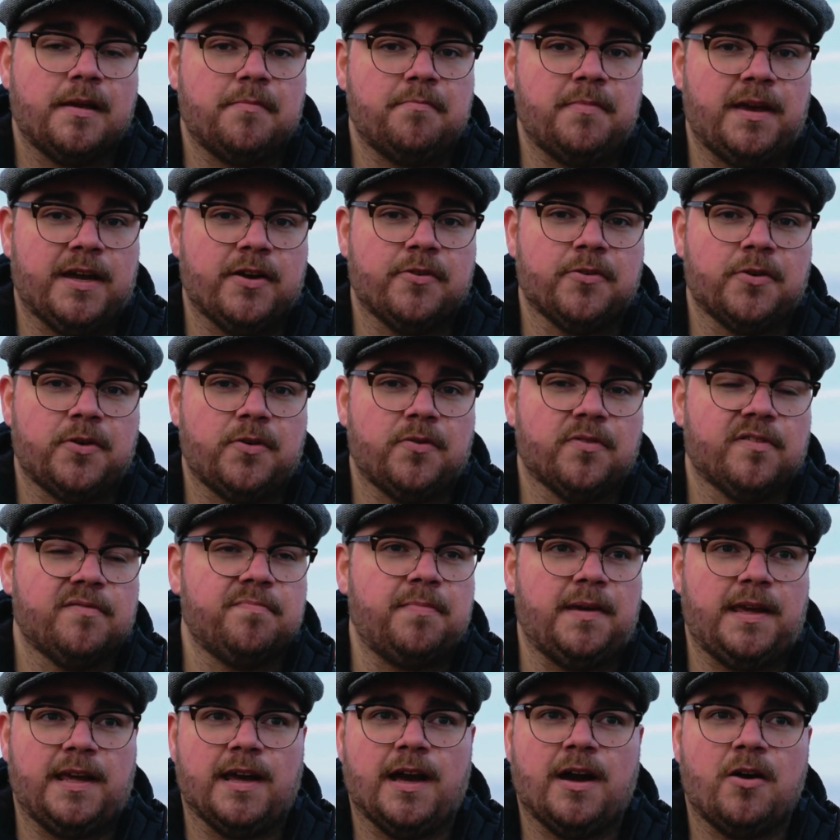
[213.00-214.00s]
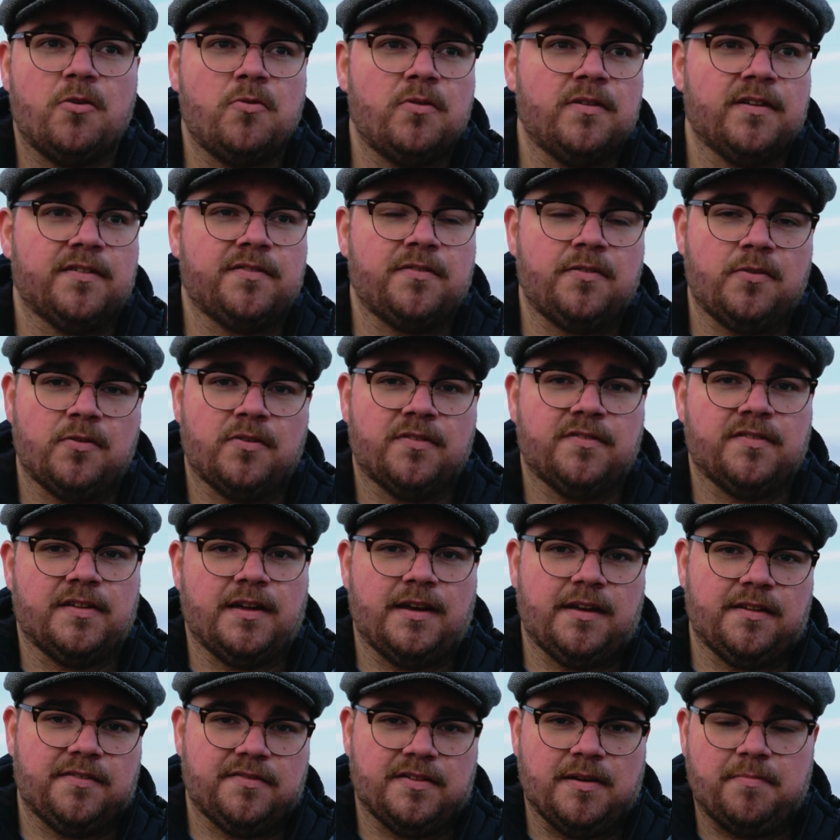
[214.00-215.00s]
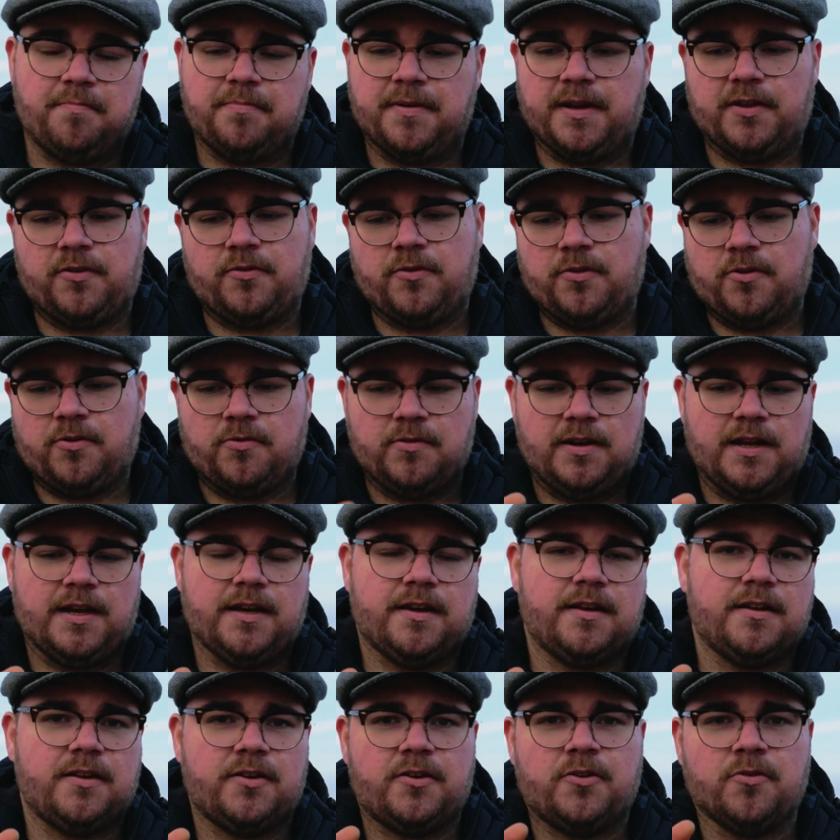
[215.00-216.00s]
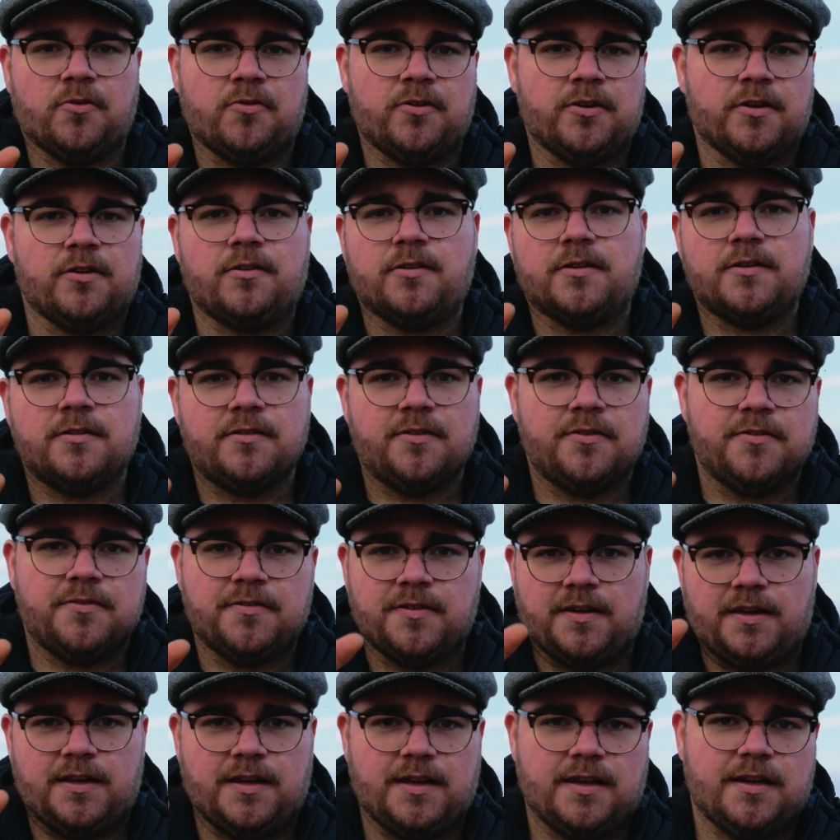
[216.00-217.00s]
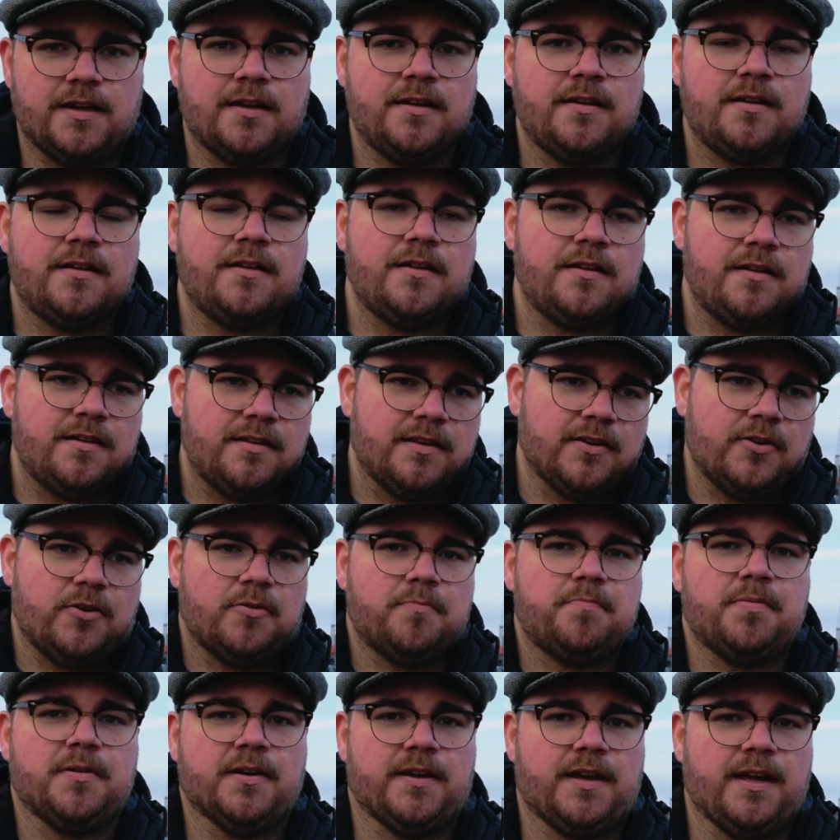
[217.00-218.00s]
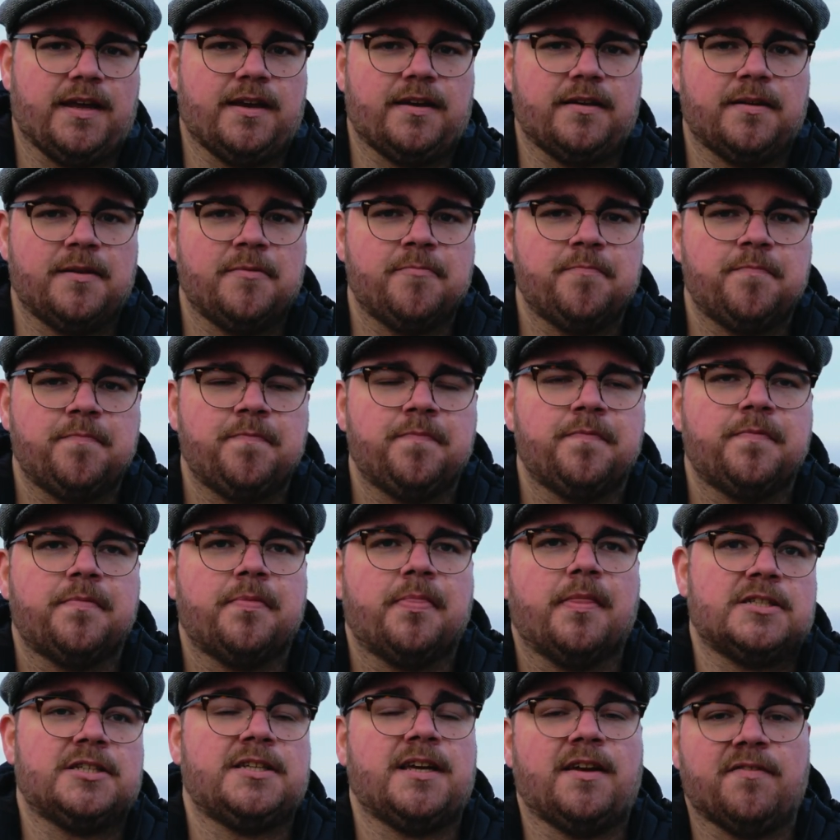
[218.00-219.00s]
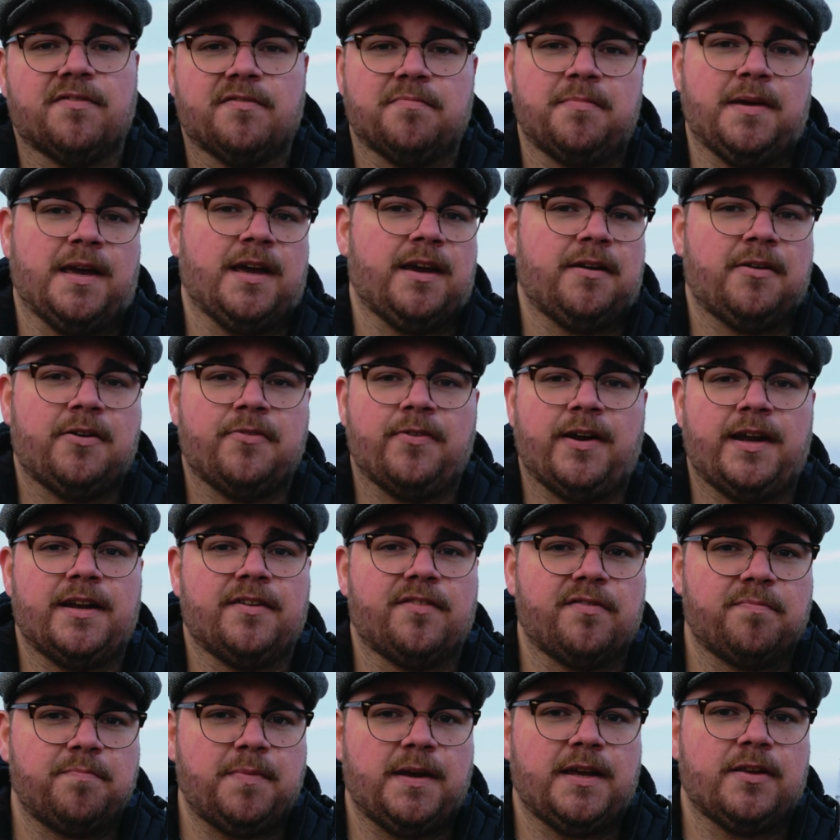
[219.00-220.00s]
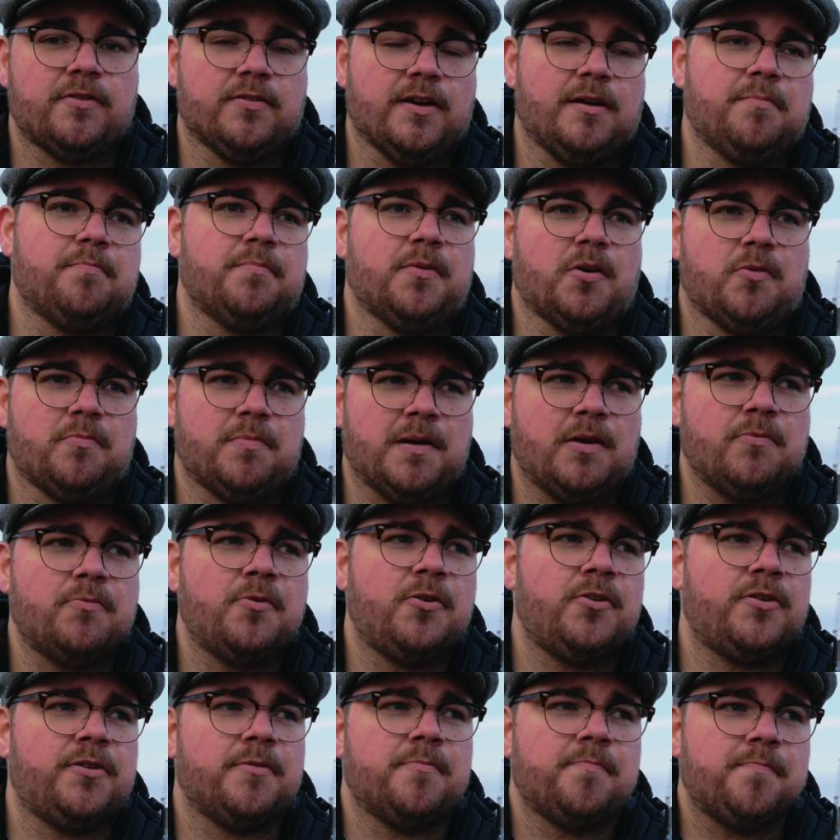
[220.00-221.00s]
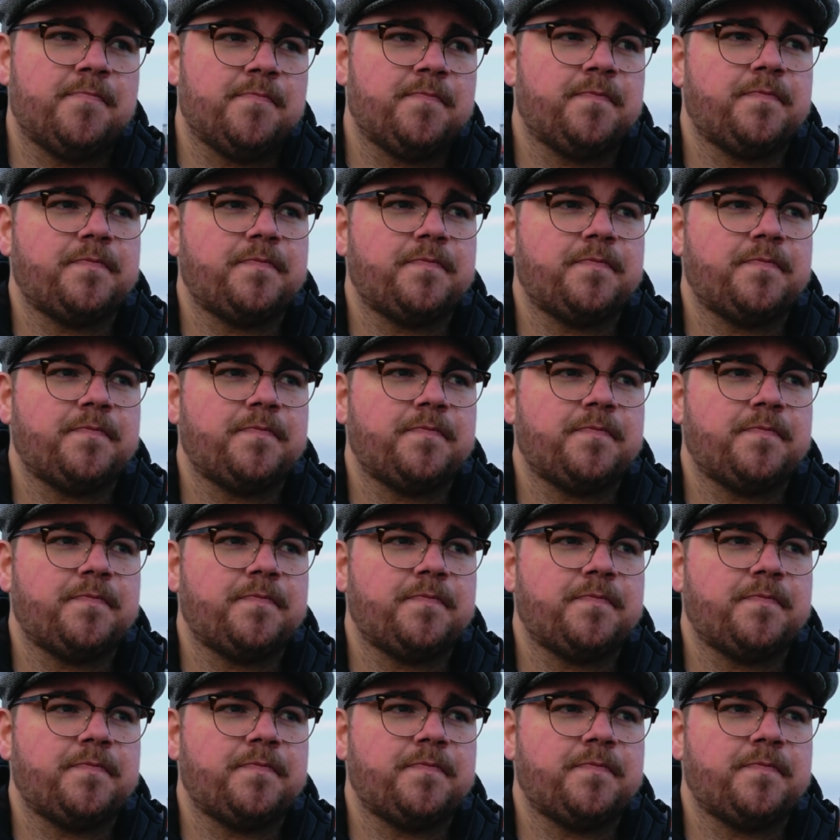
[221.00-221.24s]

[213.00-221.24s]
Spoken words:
micro USB. I always use a separate, like dongle thingy that you plug in, which gives me a great speed to upload. But I would